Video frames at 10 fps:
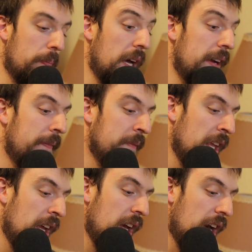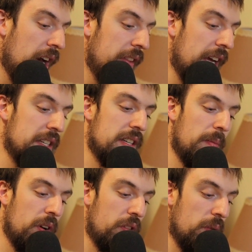But that's
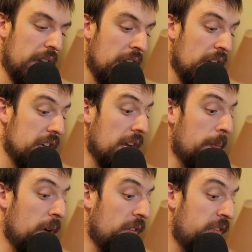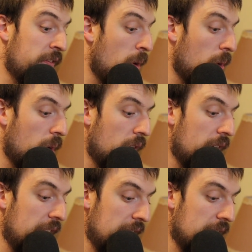number 3. Number
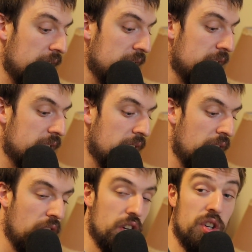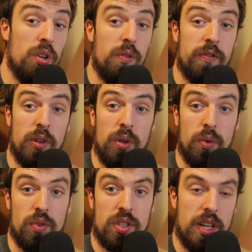4 is new
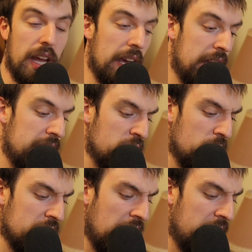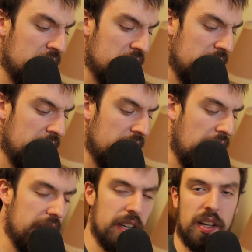foods. And this one's kind of interesting.
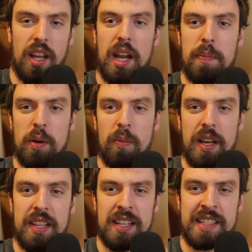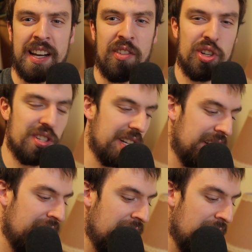I think a lot of people might think it's kind of interesting.